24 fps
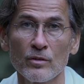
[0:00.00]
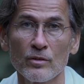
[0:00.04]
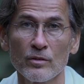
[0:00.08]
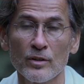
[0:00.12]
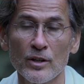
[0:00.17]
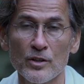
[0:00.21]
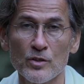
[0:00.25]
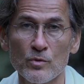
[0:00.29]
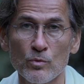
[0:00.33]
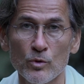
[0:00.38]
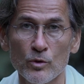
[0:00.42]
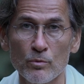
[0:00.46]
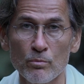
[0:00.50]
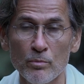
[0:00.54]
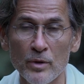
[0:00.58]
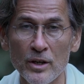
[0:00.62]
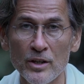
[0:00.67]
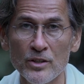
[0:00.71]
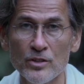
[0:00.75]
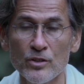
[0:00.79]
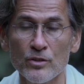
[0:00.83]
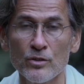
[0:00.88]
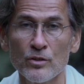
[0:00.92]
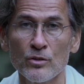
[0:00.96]
That's what
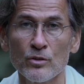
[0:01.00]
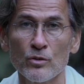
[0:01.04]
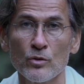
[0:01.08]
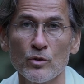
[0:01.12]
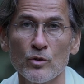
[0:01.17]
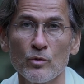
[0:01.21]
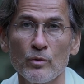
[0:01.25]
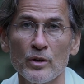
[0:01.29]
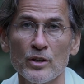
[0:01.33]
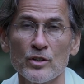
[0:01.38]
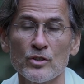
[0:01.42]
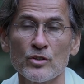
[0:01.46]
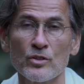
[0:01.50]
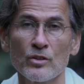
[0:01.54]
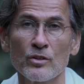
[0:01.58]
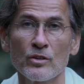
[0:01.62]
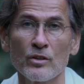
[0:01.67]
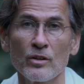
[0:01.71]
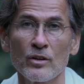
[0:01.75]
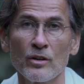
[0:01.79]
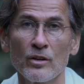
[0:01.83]
makes it into a question.